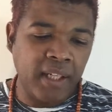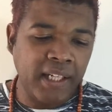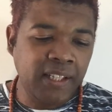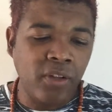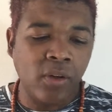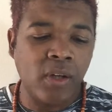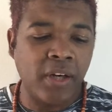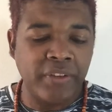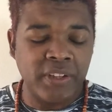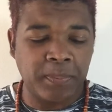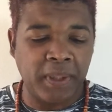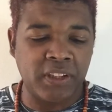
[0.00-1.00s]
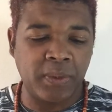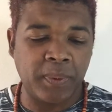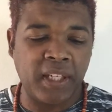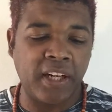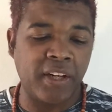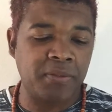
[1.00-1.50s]
In your current space,
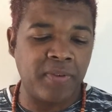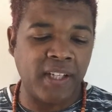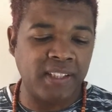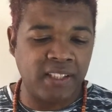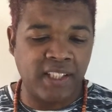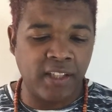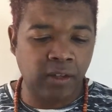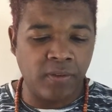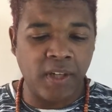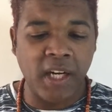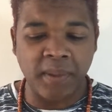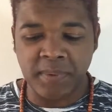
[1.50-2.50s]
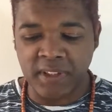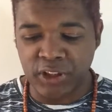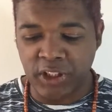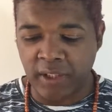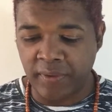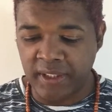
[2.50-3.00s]
we're clarifying the King of Cups, the
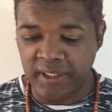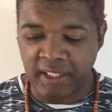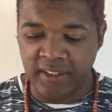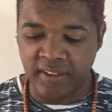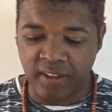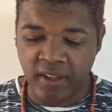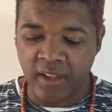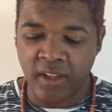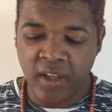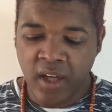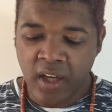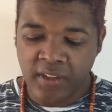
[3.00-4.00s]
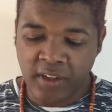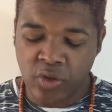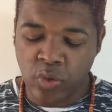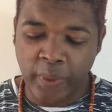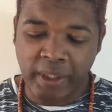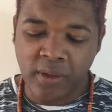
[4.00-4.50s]
Chariot, and the
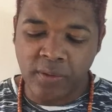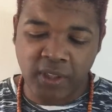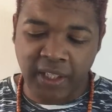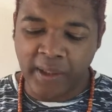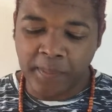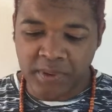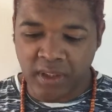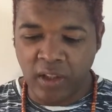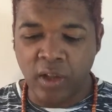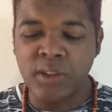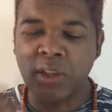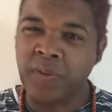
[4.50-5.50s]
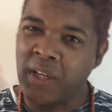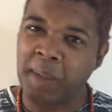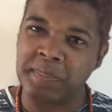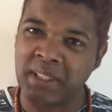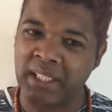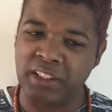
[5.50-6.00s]
Queen of Cups. Lots of
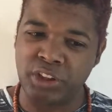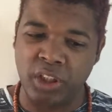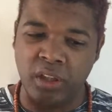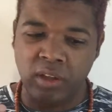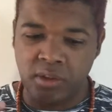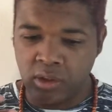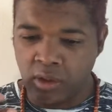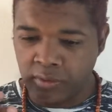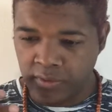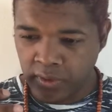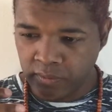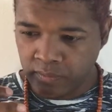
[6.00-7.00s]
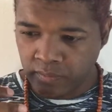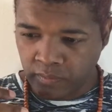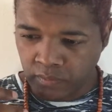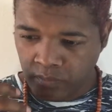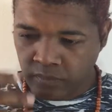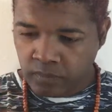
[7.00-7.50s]
cups energy, lots of
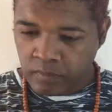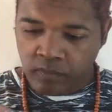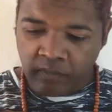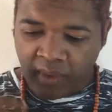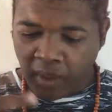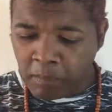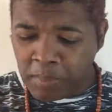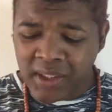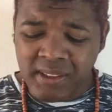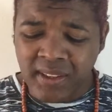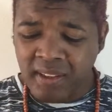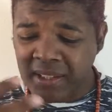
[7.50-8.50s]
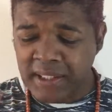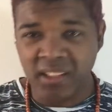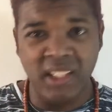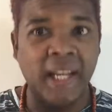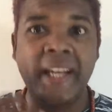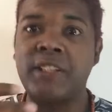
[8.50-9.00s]
personal
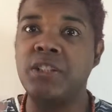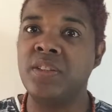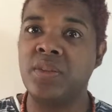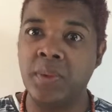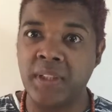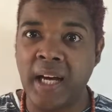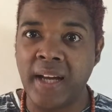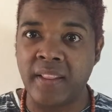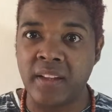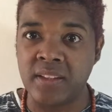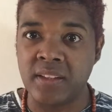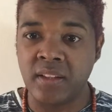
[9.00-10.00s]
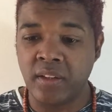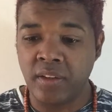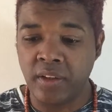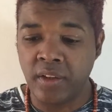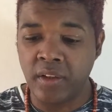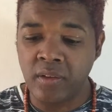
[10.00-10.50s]
interactions with others,
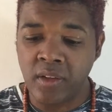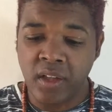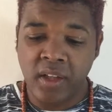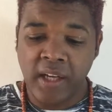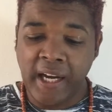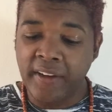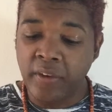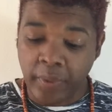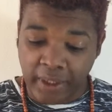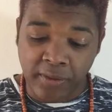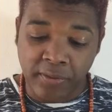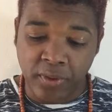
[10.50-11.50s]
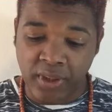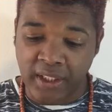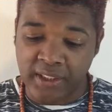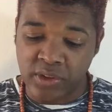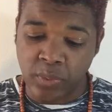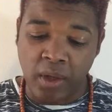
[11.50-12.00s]
you know. and ready for that
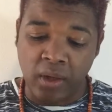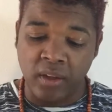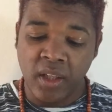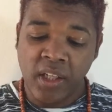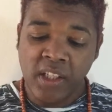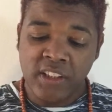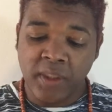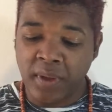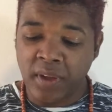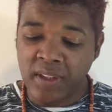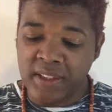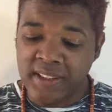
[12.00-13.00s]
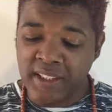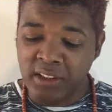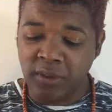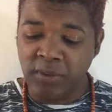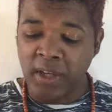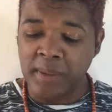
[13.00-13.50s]
as well. So we got the Six
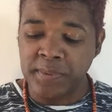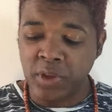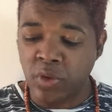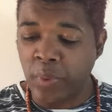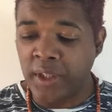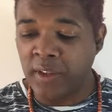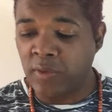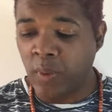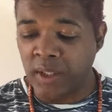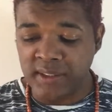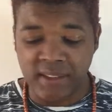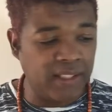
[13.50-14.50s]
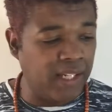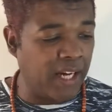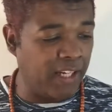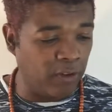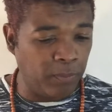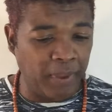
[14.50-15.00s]
of Cups, the Queen of Wands, and the
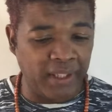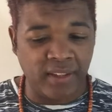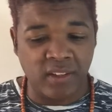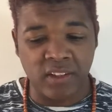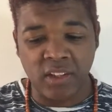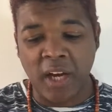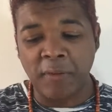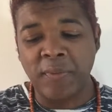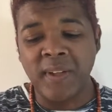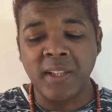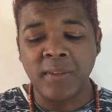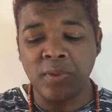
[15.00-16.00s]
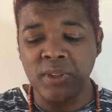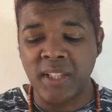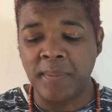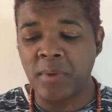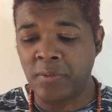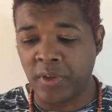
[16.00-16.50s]
Nine of Pentacles. So I feel that for
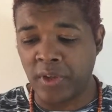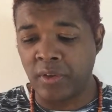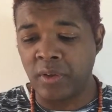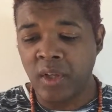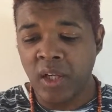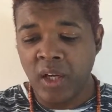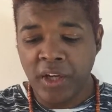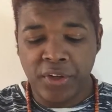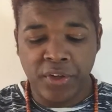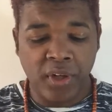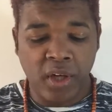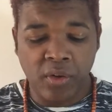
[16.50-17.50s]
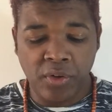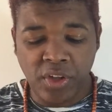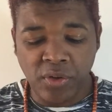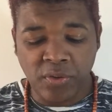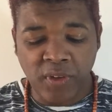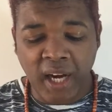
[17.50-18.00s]
some of you, you know,
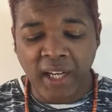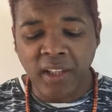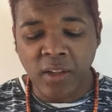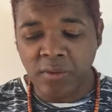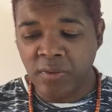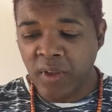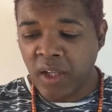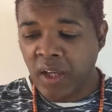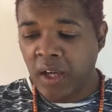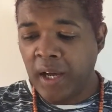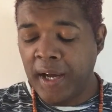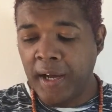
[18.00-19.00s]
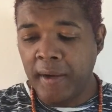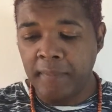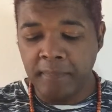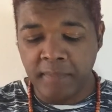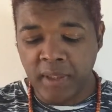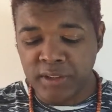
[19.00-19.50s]
you've kind of,
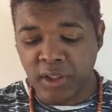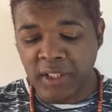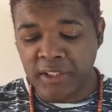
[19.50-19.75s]
so